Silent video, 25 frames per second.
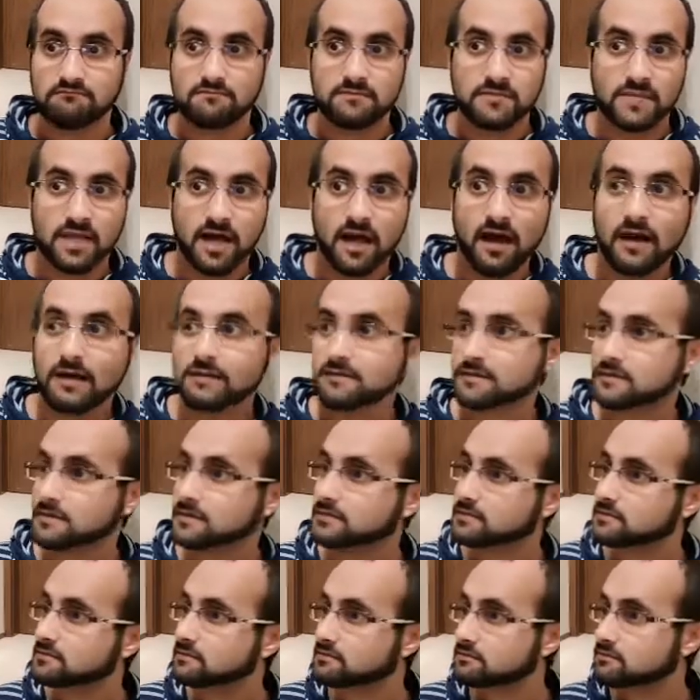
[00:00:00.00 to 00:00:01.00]

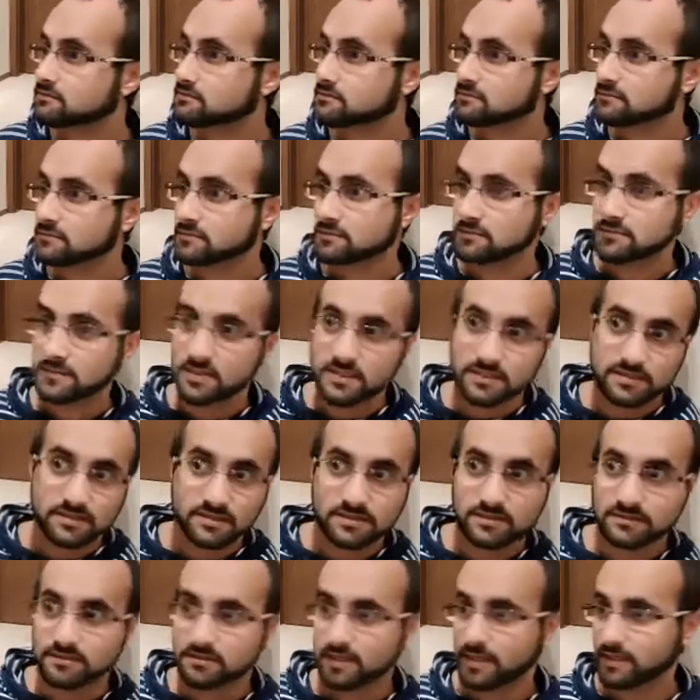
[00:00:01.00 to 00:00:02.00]
not
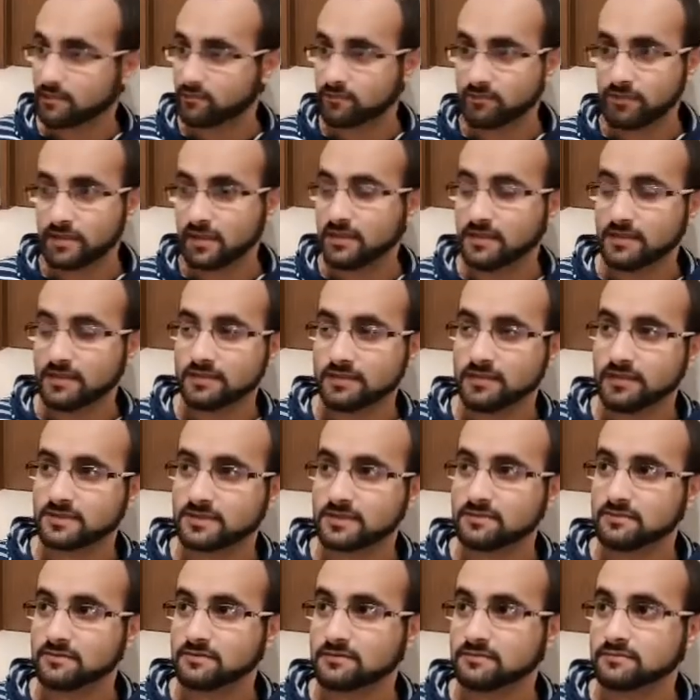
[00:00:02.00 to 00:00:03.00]
it's like really
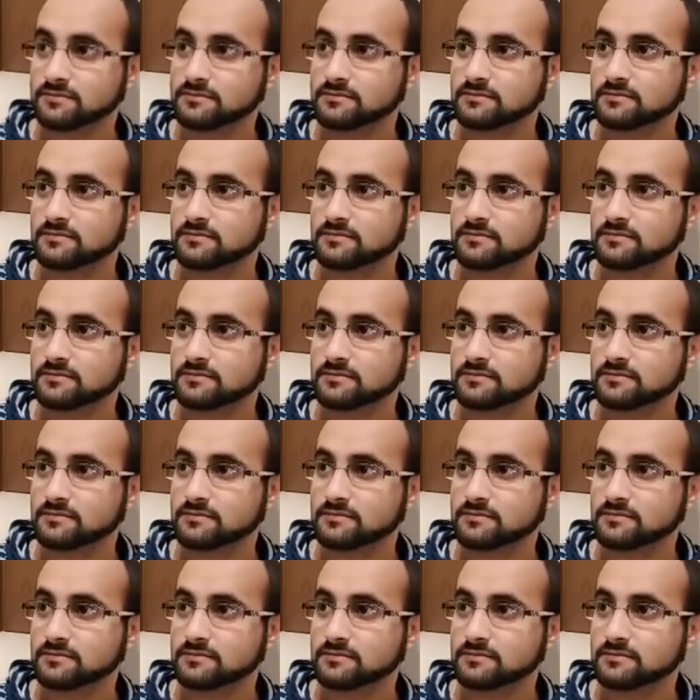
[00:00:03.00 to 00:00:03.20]
doesn't